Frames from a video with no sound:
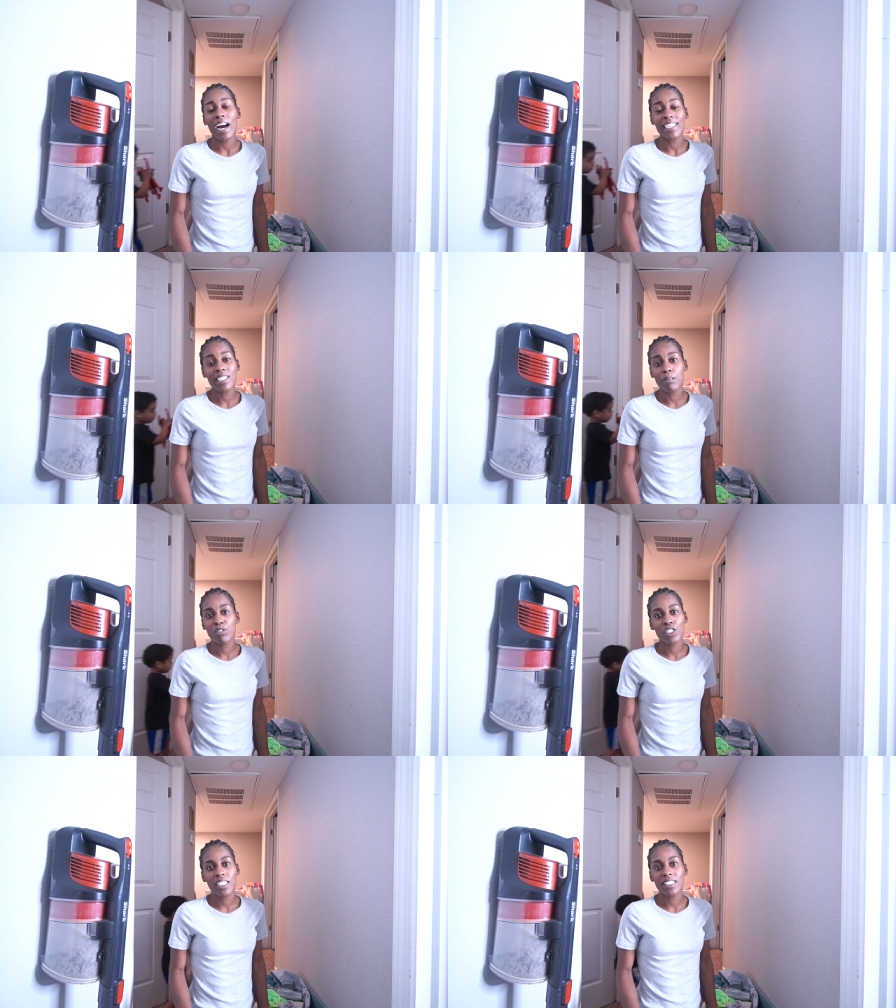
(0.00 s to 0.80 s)
I am
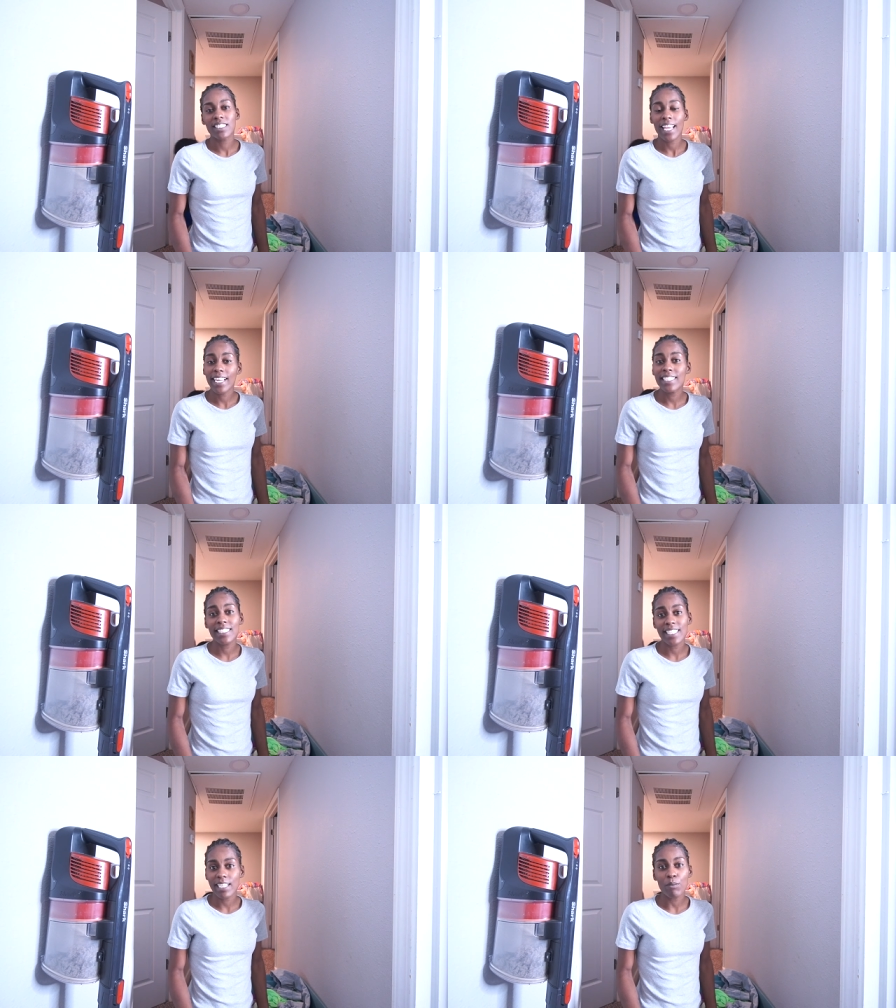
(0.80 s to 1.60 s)
just taking a
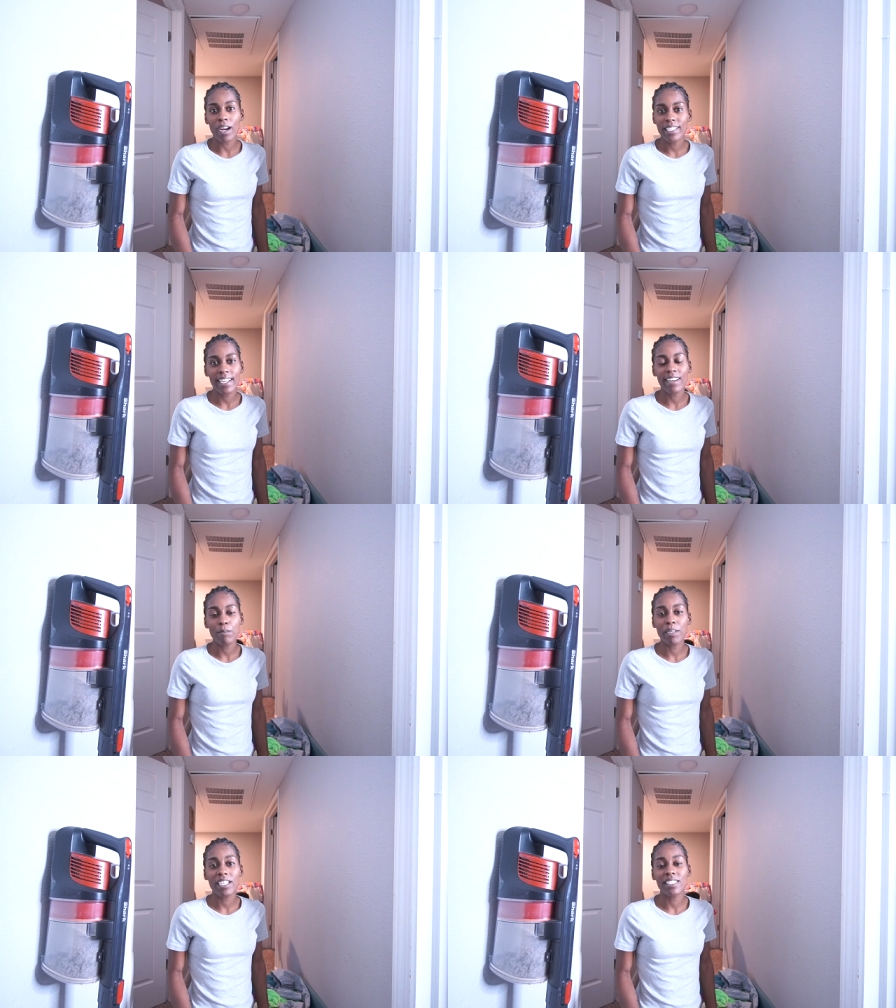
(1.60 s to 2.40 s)
knee right now
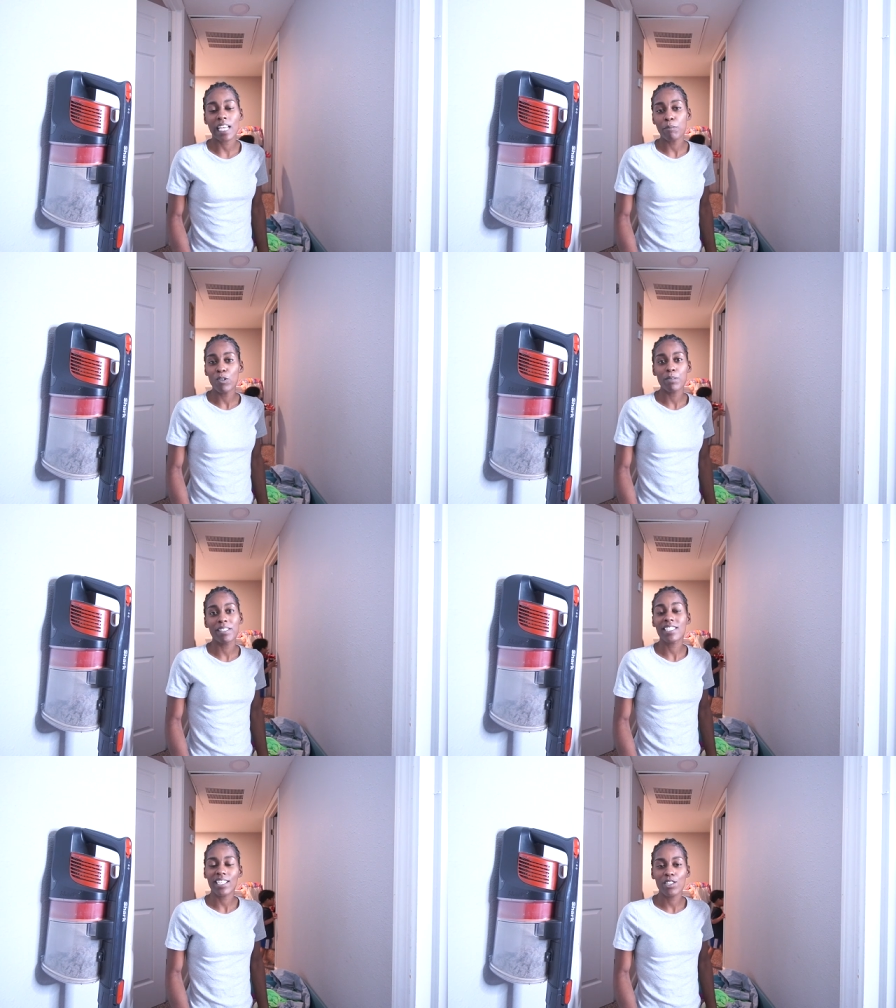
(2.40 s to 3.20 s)
because I'm going to be
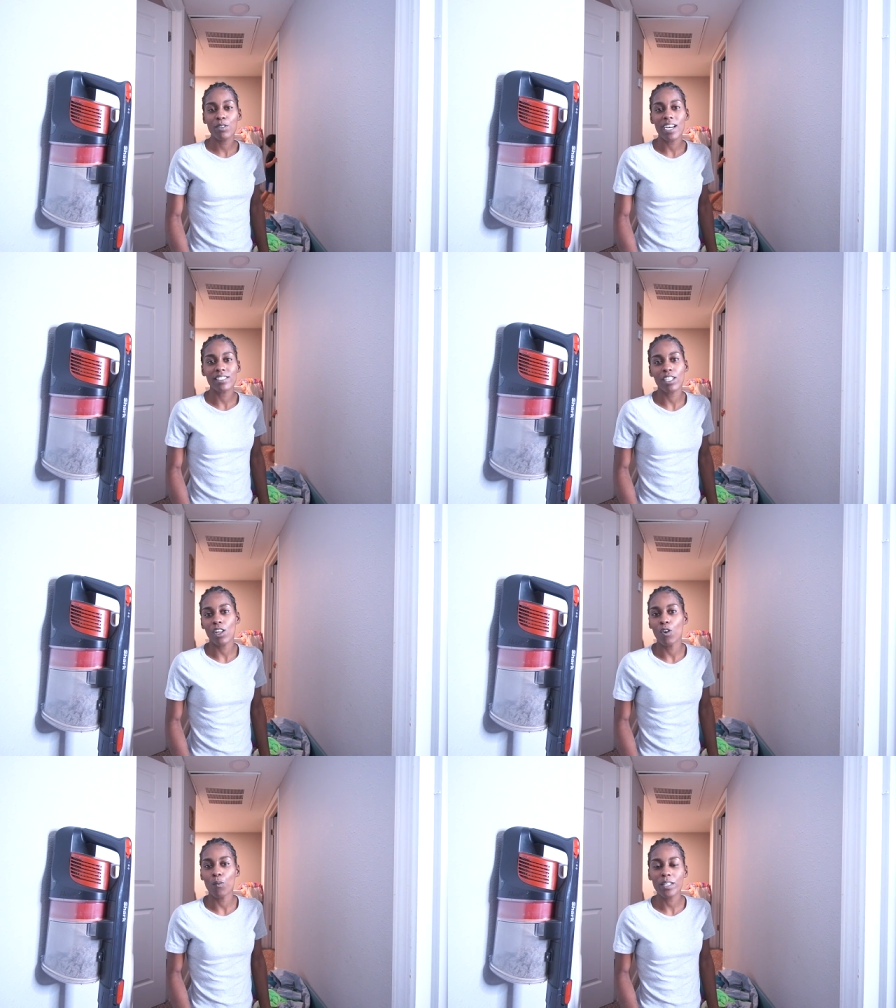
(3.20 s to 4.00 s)
taking you guys
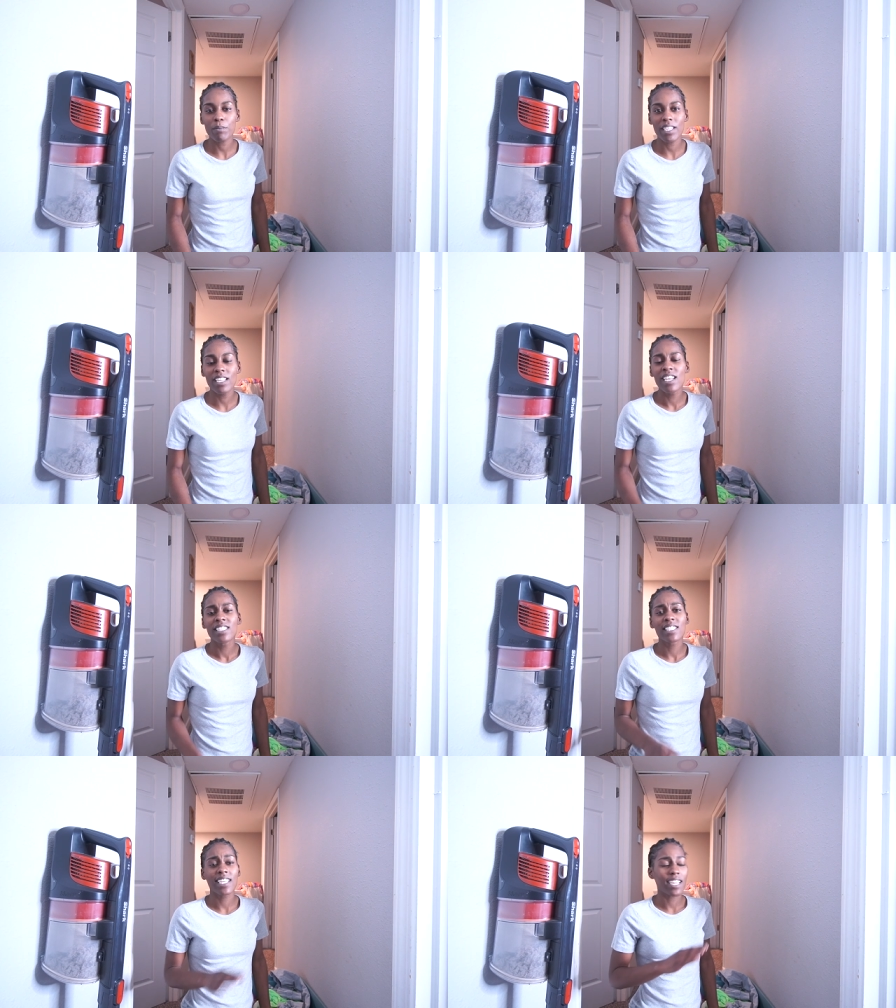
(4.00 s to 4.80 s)
along with me
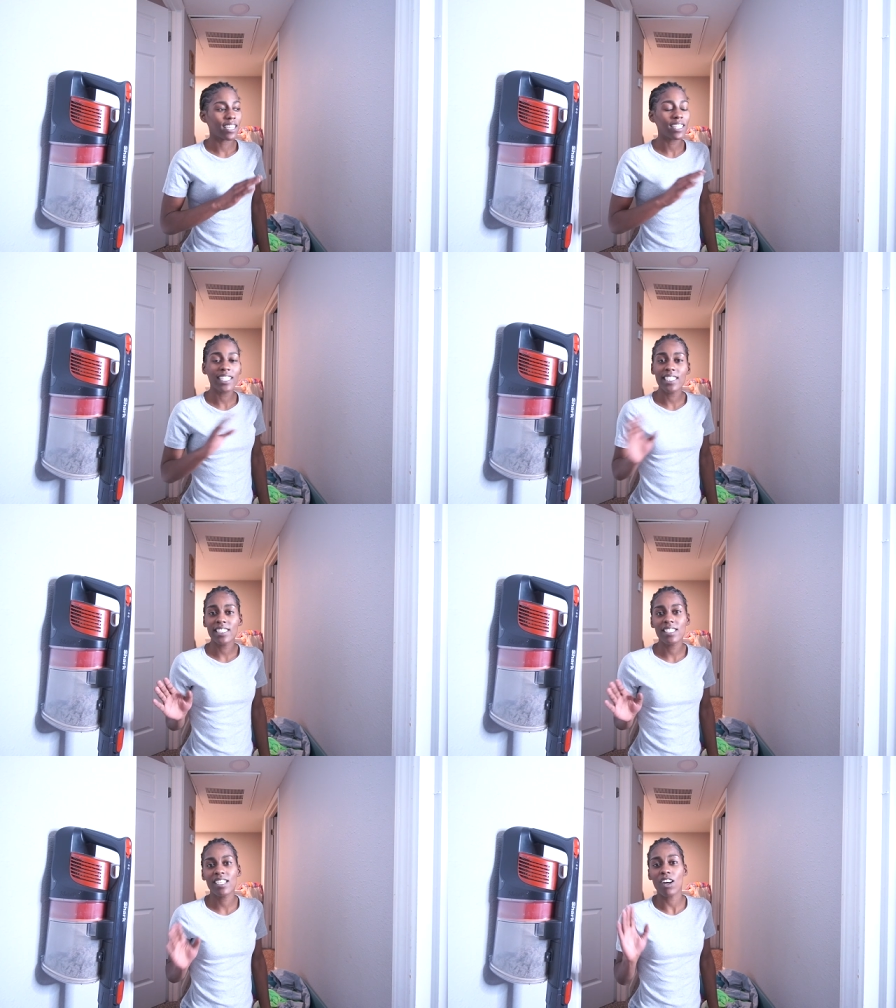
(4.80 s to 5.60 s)
to get cleaning
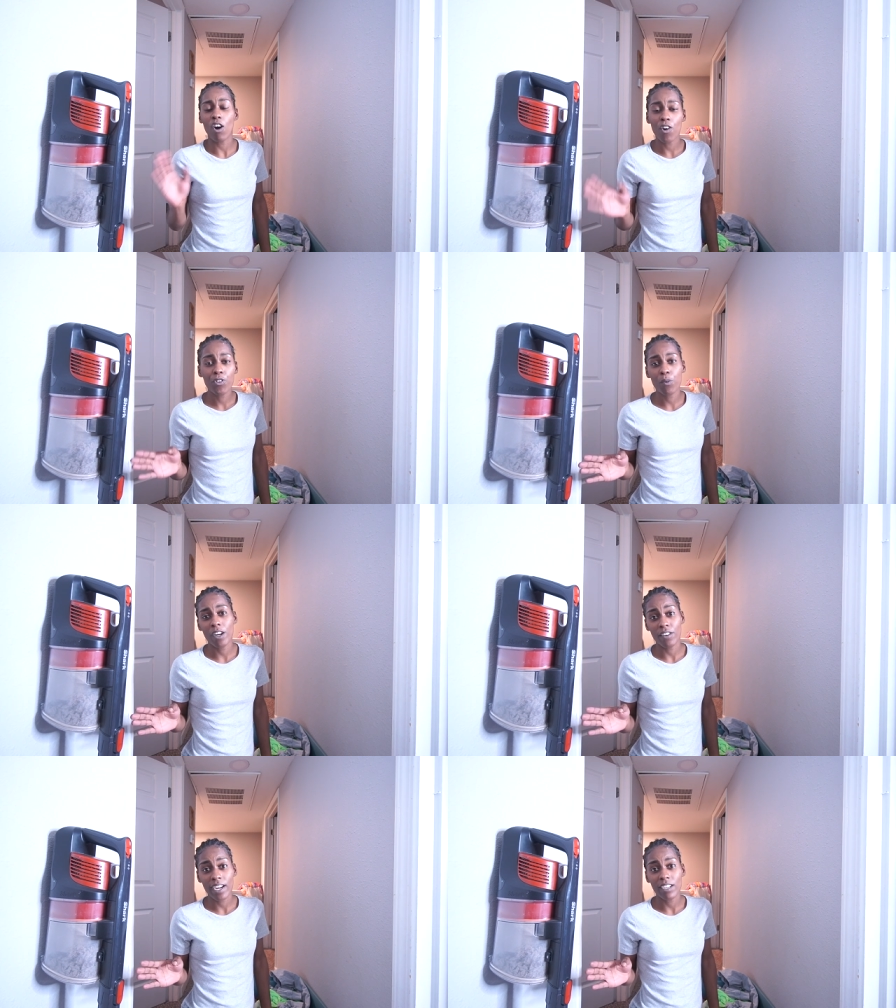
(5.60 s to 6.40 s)
done all
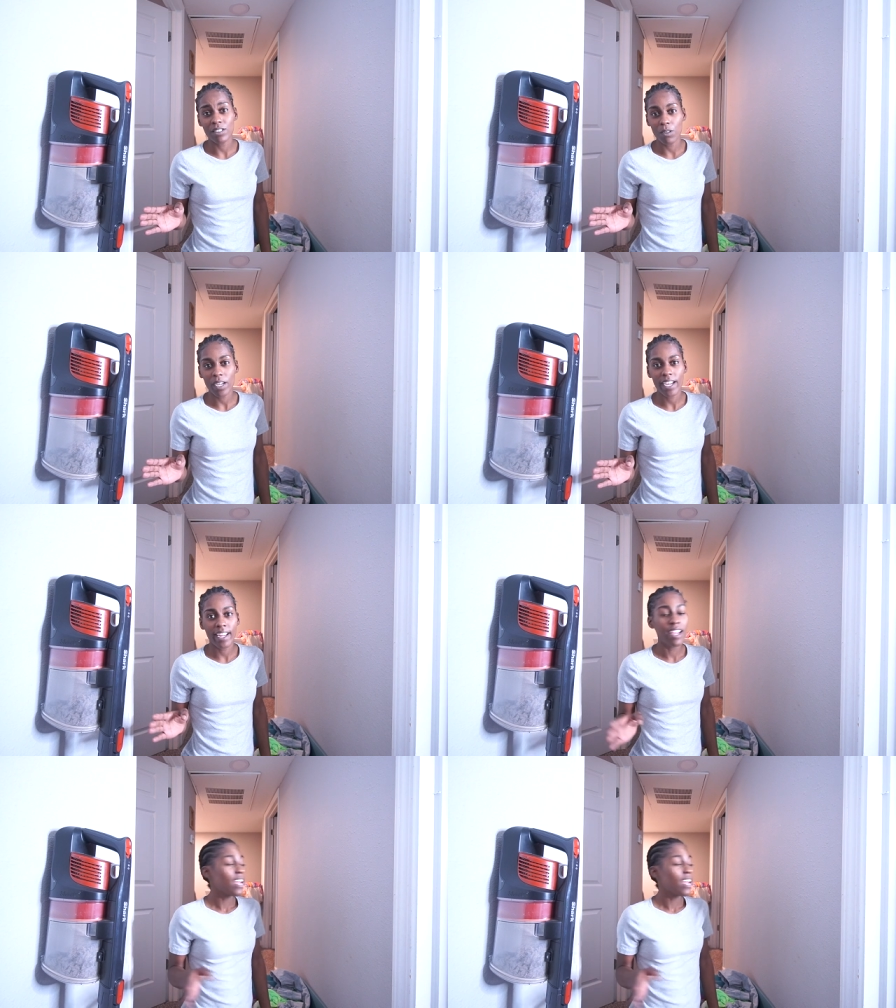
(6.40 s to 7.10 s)
throughout our house, okay?